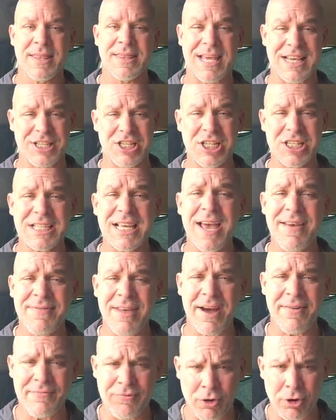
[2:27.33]
They just gave
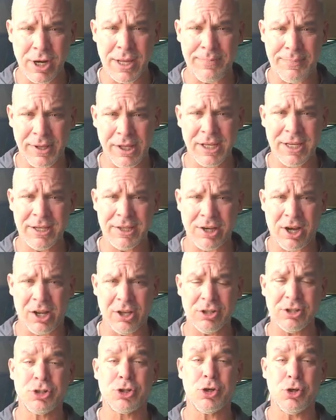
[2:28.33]
that $40 billion
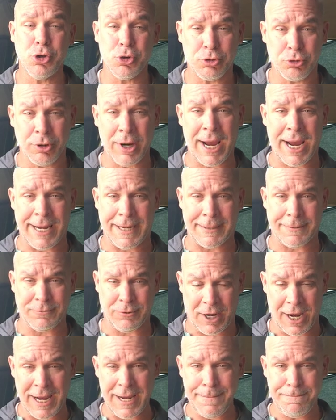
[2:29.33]
to Ukraine,
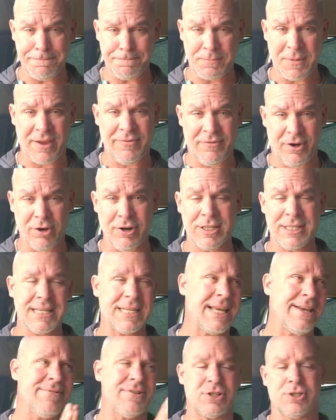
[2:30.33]
right? They voted to
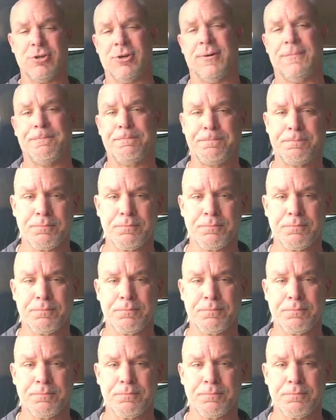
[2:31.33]
give it to them.